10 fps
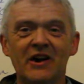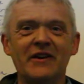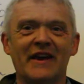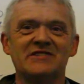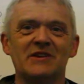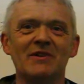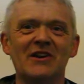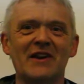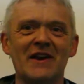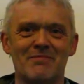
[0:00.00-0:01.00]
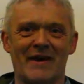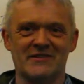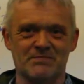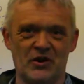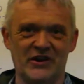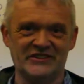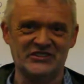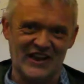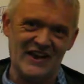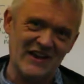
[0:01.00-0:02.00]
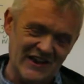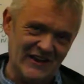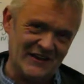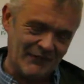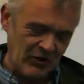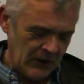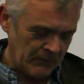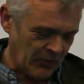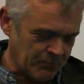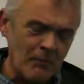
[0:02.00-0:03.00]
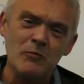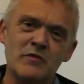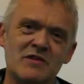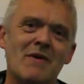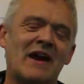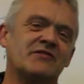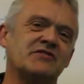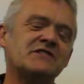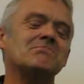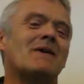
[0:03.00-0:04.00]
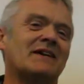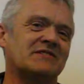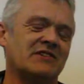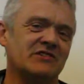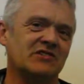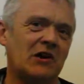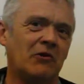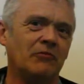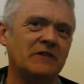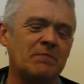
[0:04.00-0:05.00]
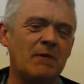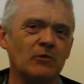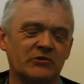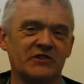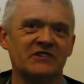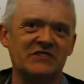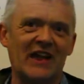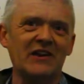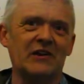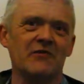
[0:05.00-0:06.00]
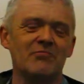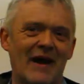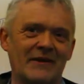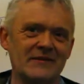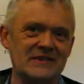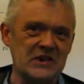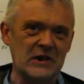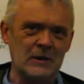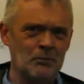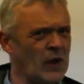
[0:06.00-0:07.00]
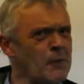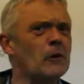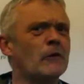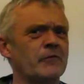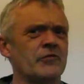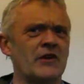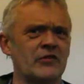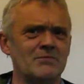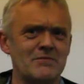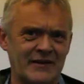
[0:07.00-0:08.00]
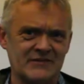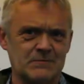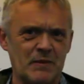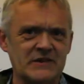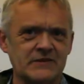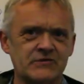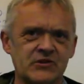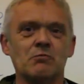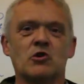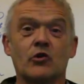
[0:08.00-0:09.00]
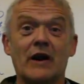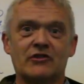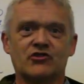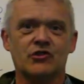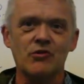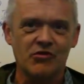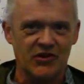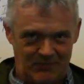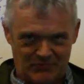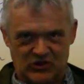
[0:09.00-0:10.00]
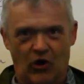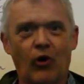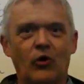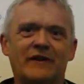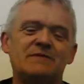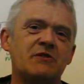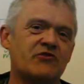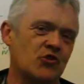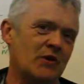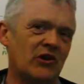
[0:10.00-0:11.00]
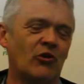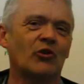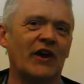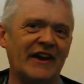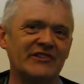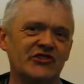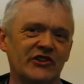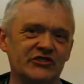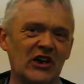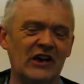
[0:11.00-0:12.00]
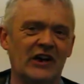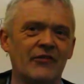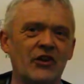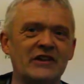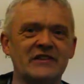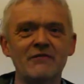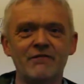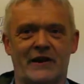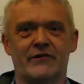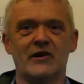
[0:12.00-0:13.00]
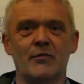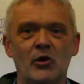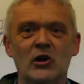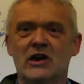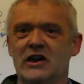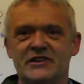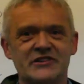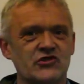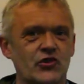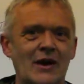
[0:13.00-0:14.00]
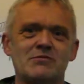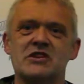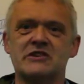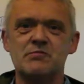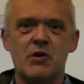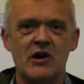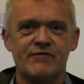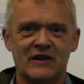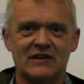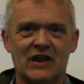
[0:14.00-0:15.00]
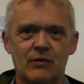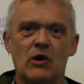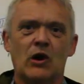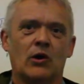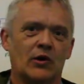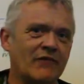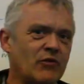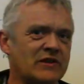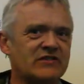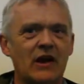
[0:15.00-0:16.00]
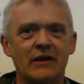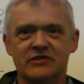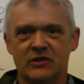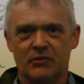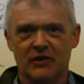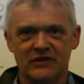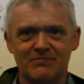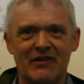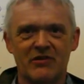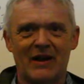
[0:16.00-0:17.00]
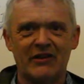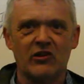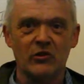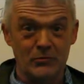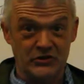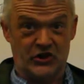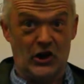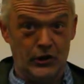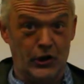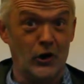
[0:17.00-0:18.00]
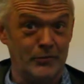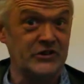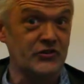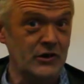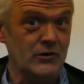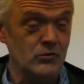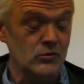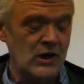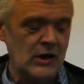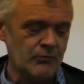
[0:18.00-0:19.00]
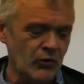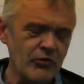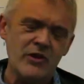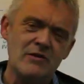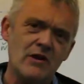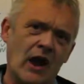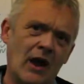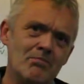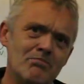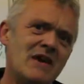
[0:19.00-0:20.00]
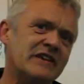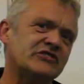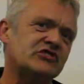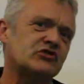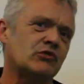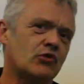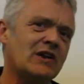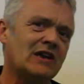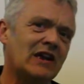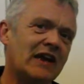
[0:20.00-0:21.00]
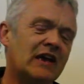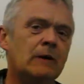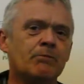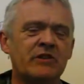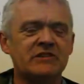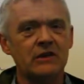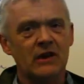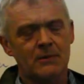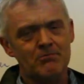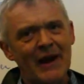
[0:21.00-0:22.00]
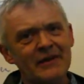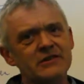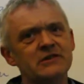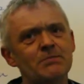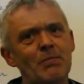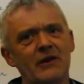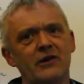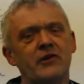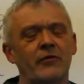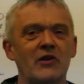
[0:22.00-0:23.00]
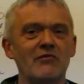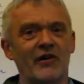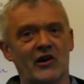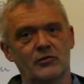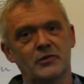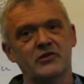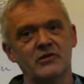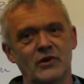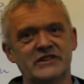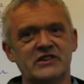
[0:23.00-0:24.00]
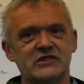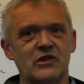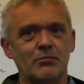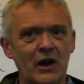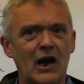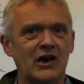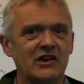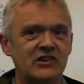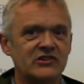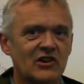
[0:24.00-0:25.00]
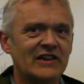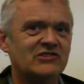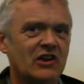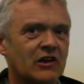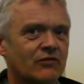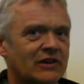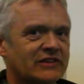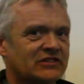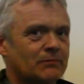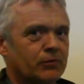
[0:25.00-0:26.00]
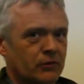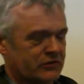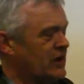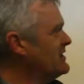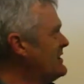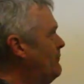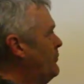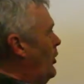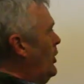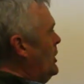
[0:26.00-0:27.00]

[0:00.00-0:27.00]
Okay, so we're looking at maths per se here. Now, the problem with maths isn't maths itself, it's people's understanding of maths. People often think that maths speaks of some great truth and it must always be true in all cases and that it's invariable, it describes things perfectly, whatever we say in something that's mathematical must ergo be true. What they uh, miss, really, is that maths is dependent on the environment in which it's applied. So let's take a really simple example